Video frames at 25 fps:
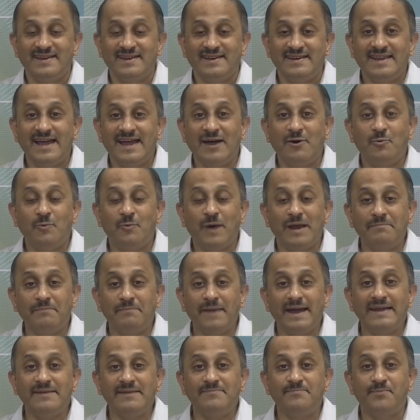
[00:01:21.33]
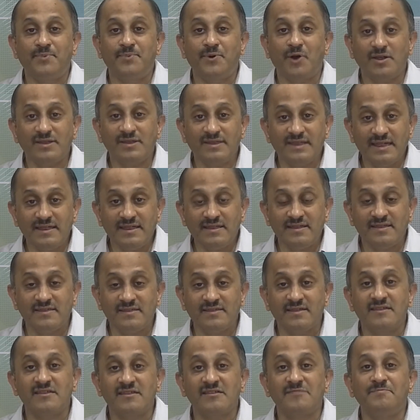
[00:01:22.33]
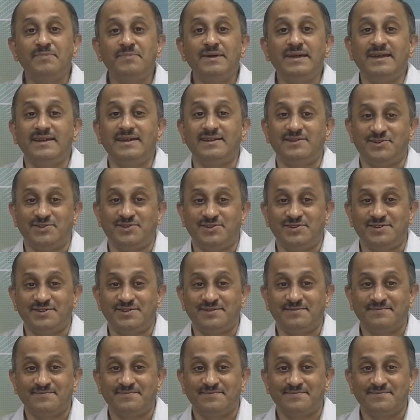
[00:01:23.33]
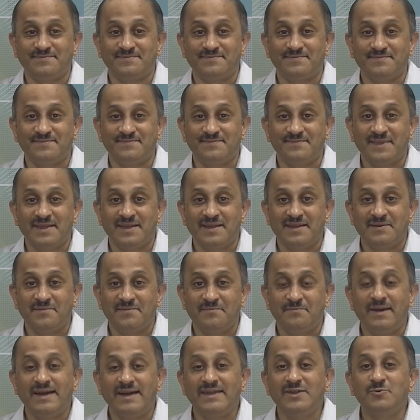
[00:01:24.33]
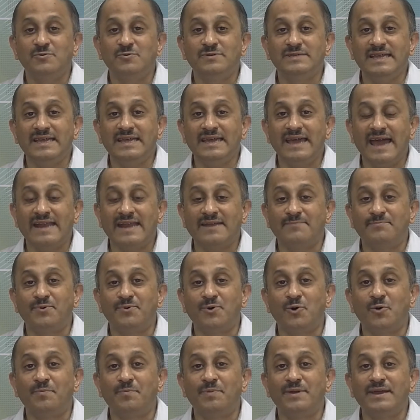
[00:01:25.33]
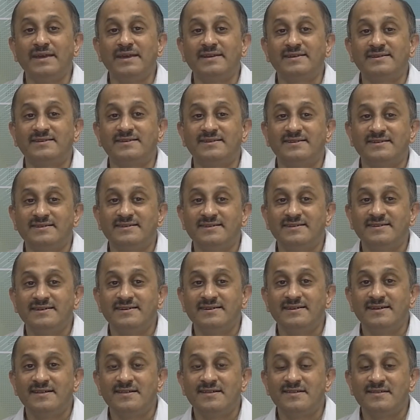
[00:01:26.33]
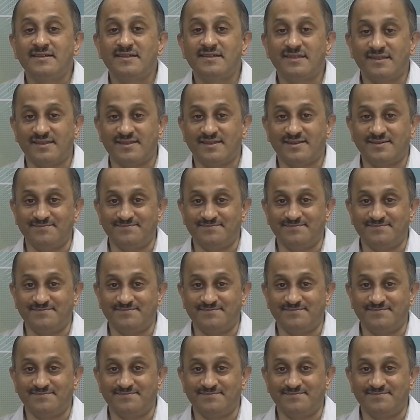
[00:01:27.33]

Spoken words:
Now, one might process the speech by using an appropriate system.